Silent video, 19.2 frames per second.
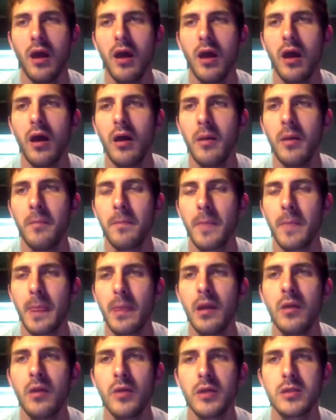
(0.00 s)

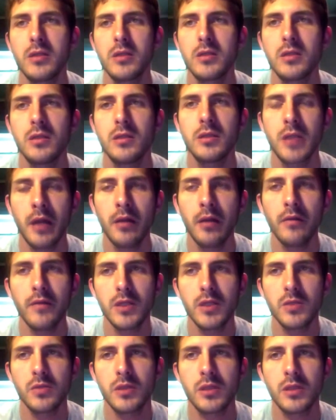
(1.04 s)
Anyways, the title of
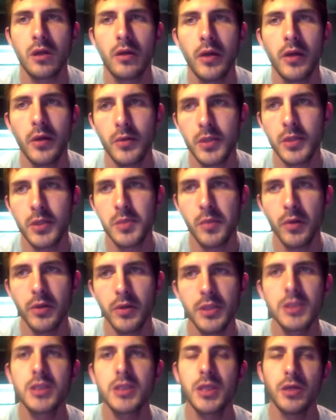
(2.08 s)
this one is called Hocus
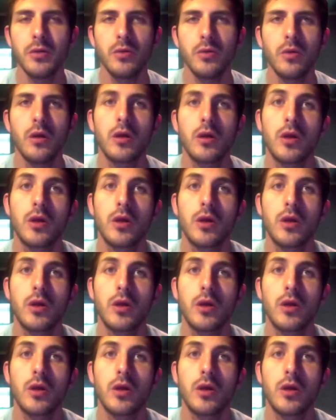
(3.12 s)
Pocus 2,